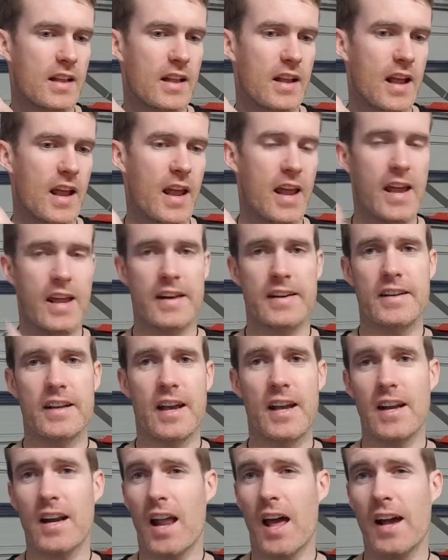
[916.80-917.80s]
and
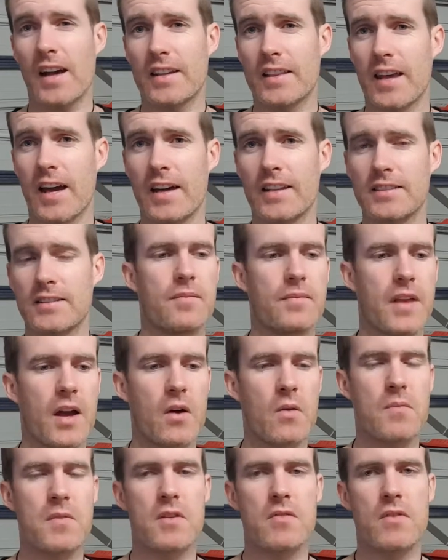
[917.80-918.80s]
like that
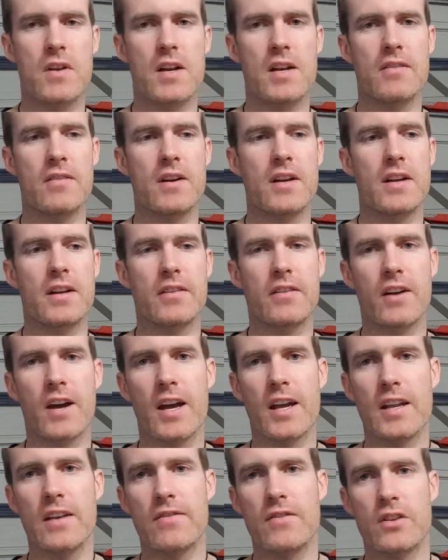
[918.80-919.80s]
would be really, really
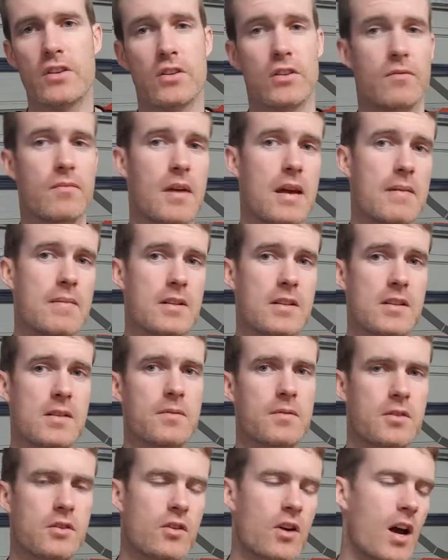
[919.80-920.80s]
great. If you could maybe
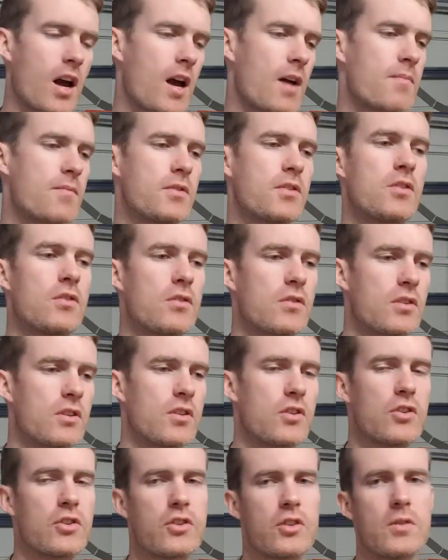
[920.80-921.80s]
subscribe to the
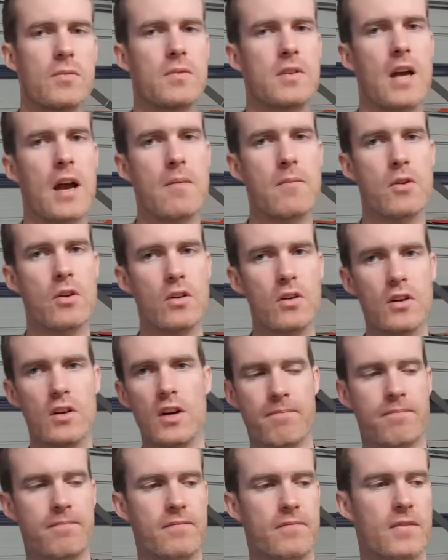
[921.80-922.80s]
YouTube channel.
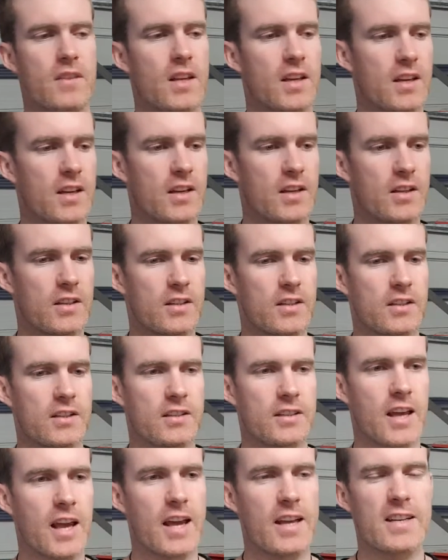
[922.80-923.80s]

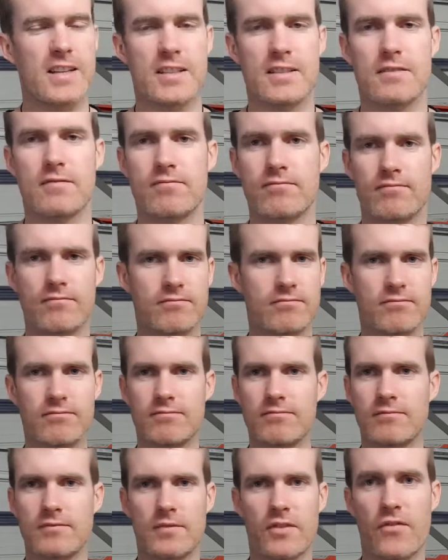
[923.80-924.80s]
Yeah, just
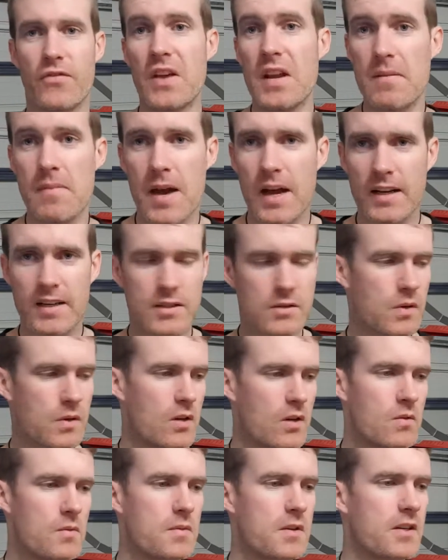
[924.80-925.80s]
feedback as
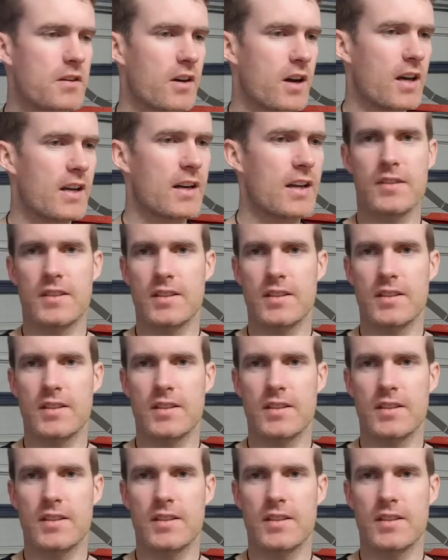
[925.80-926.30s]
well would be great.